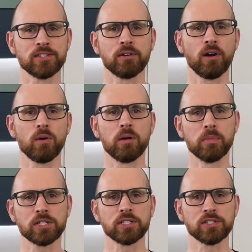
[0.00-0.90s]
zero
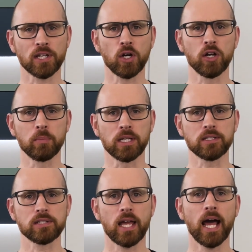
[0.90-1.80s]
emissions
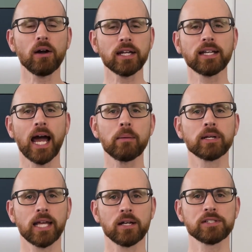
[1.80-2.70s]
economies, how can carbon
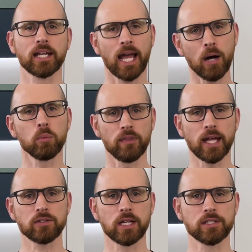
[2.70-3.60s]
accounting help with
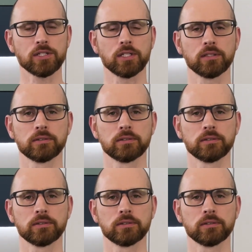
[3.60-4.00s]
that transition?